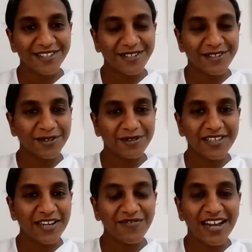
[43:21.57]
So
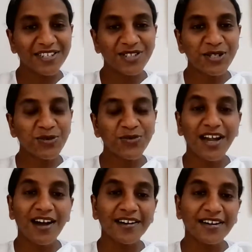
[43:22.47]
there were just
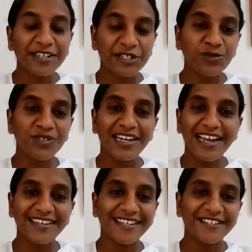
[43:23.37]
we are
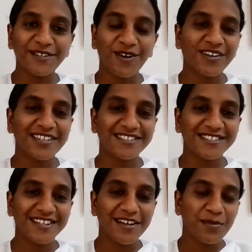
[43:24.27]
accumulating
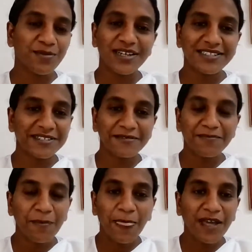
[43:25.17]
knowledge, but
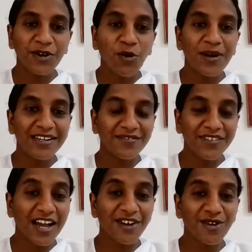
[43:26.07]

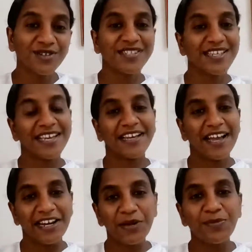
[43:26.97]
we are not seeing
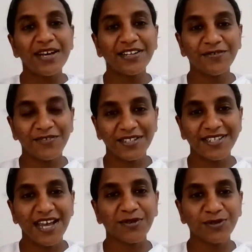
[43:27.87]
any
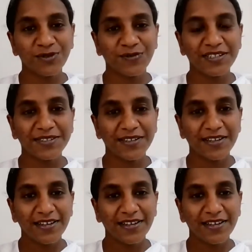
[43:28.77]
benefits out of it.